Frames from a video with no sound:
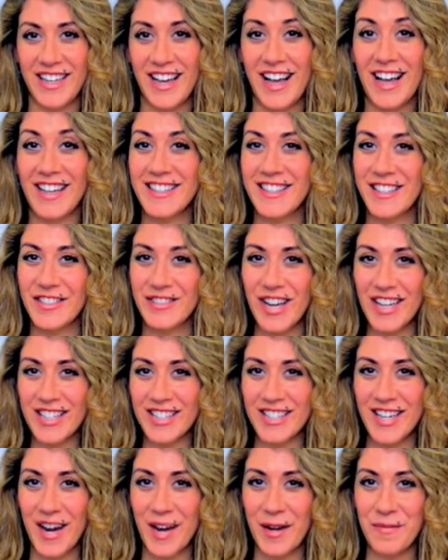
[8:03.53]
I'll see you next
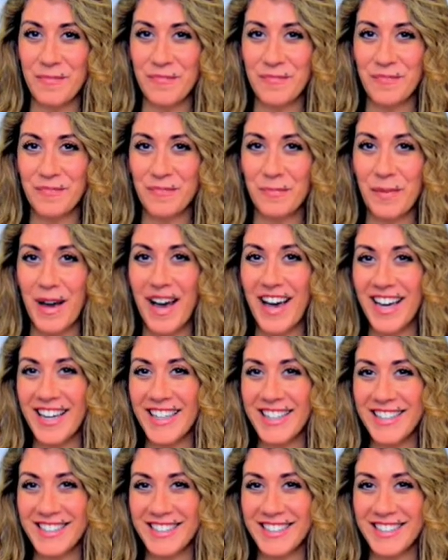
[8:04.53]
time. Bye.